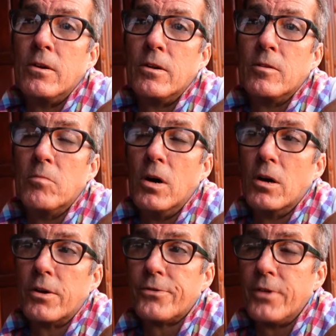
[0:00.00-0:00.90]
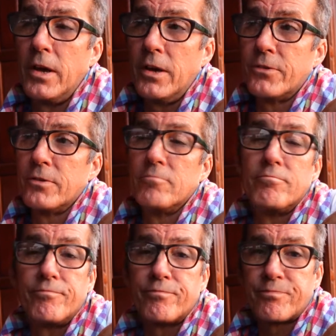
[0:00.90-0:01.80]
the monks saying some
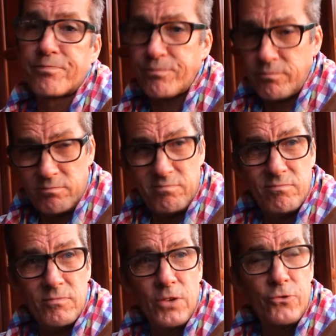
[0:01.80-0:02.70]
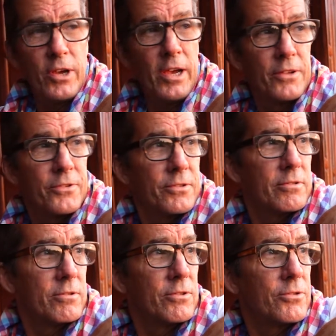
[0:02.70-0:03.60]
chants.
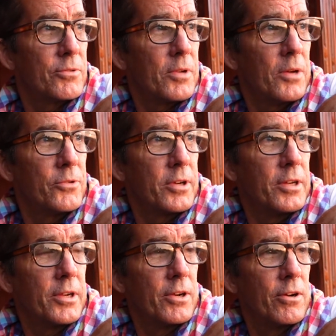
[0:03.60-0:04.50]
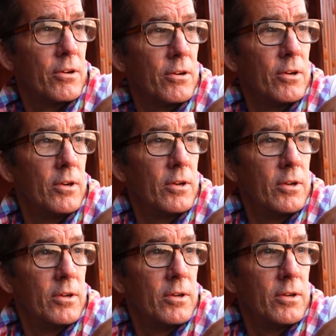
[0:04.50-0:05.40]
Sometimes you can hear.
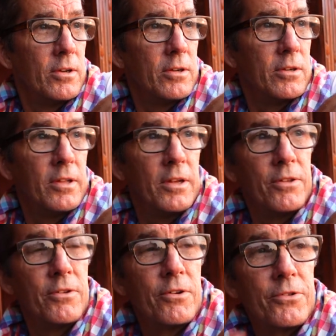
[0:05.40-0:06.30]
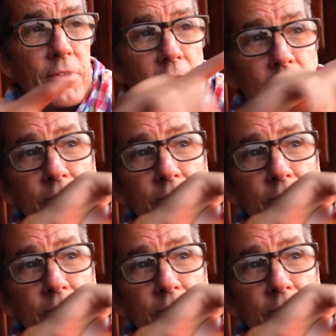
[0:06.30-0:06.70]
And then there's a